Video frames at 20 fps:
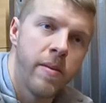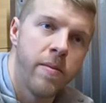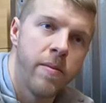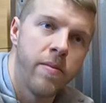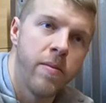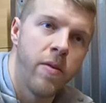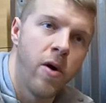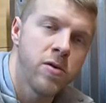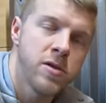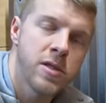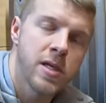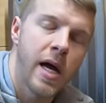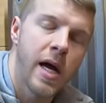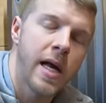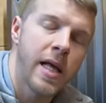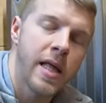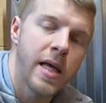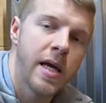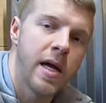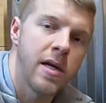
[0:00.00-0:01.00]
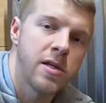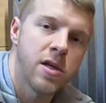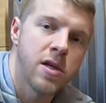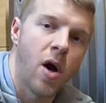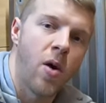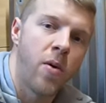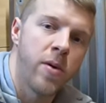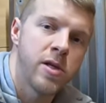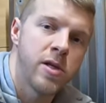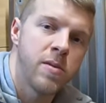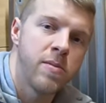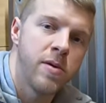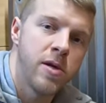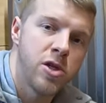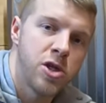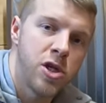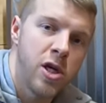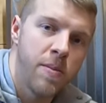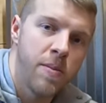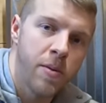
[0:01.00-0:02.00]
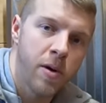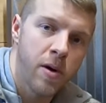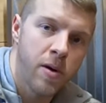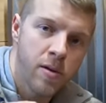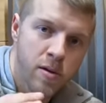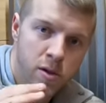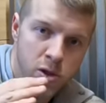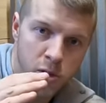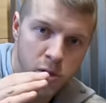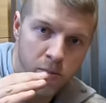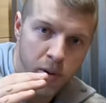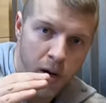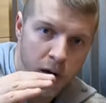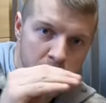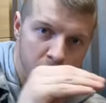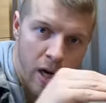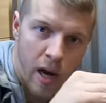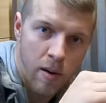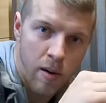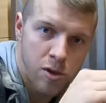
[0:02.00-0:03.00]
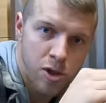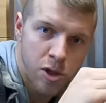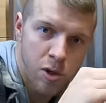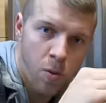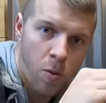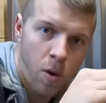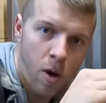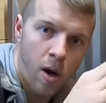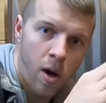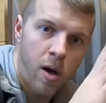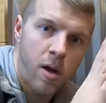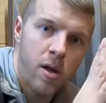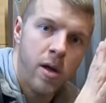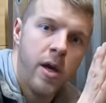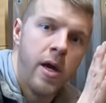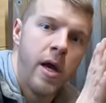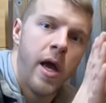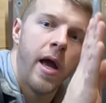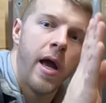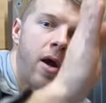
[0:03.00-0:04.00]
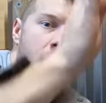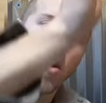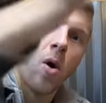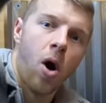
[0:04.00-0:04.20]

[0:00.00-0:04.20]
most likely it's going to be cheaper to punch out your wall and go